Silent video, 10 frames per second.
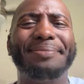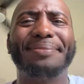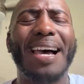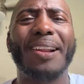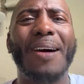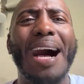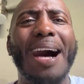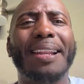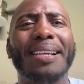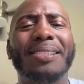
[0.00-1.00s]
I don't know,
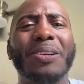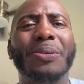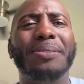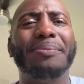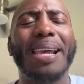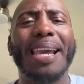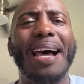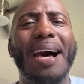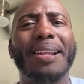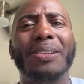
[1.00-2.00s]
Honda is
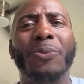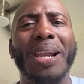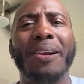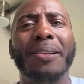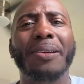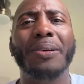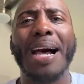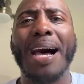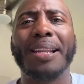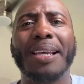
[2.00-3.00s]
weird, dude.
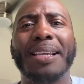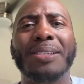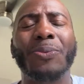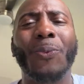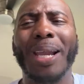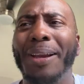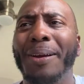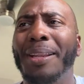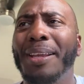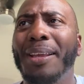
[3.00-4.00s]
Honda is weird.